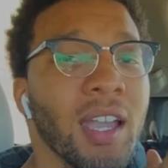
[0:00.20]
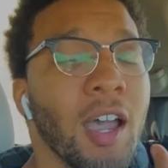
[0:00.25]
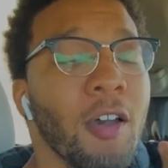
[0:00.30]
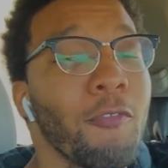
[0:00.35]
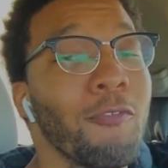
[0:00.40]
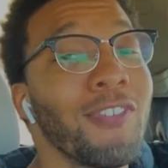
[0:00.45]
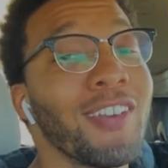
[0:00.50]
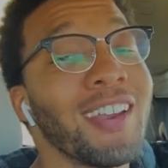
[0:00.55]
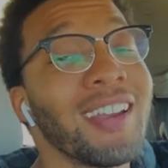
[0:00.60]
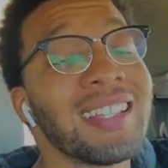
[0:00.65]
A
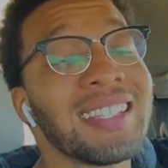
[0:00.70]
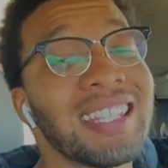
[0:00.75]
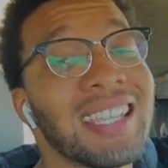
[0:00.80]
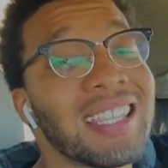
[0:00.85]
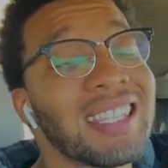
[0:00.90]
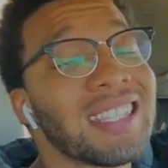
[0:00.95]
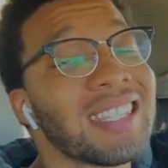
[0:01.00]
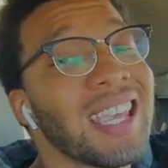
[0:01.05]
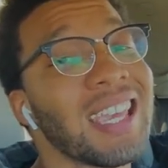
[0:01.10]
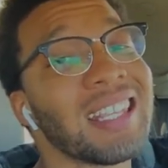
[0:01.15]
fear of
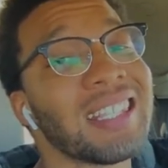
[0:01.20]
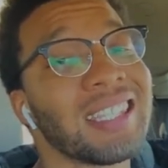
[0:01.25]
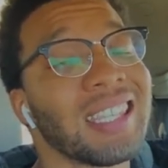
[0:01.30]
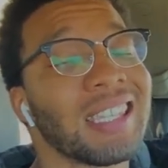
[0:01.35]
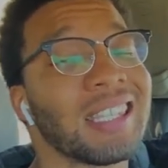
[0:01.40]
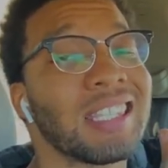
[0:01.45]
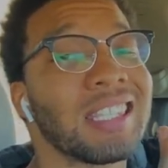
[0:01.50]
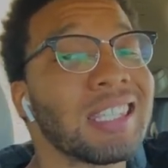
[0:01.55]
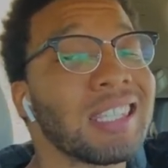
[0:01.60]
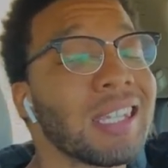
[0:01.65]
success
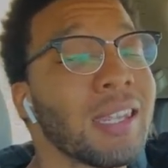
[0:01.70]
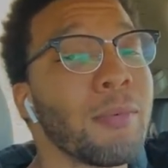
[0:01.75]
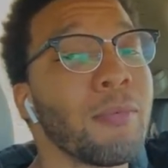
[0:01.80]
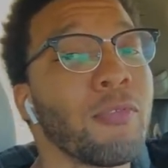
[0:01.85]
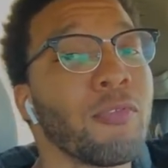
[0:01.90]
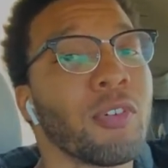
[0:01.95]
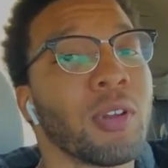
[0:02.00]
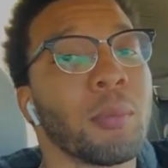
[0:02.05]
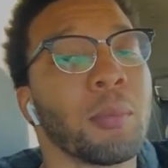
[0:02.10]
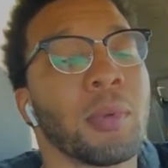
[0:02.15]
can stem
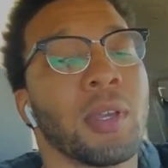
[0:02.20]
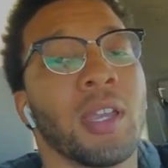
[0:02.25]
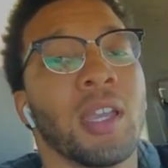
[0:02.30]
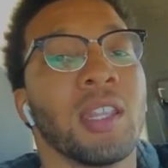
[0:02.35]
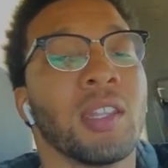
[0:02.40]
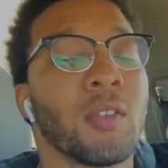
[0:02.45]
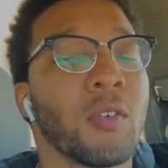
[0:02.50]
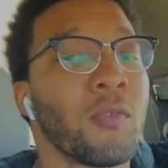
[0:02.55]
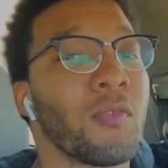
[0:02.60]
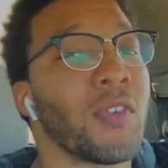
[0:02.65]
from
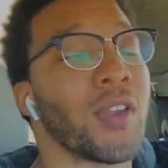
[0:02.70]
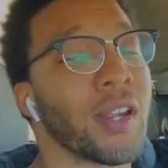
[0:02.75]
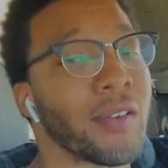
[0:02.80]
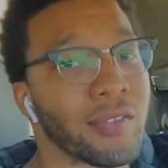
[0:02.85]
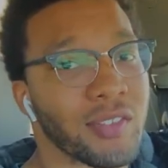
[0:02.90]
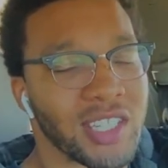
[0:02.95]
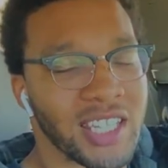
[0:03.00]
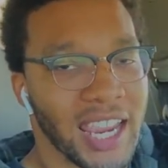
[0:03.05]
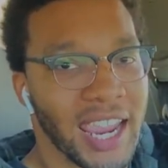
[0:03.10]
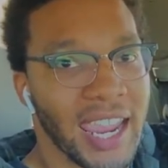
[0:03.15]
the fear of
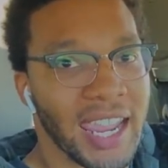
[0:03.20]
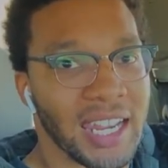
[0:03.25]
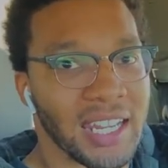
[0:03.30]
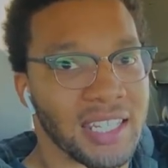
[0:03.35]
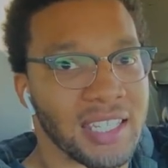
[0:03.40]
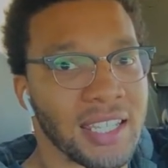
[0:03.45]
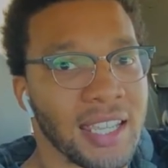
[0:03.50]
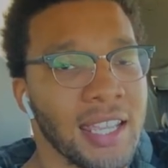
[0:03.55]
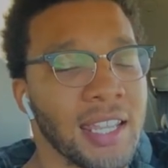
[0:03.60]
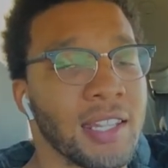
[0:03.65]
change,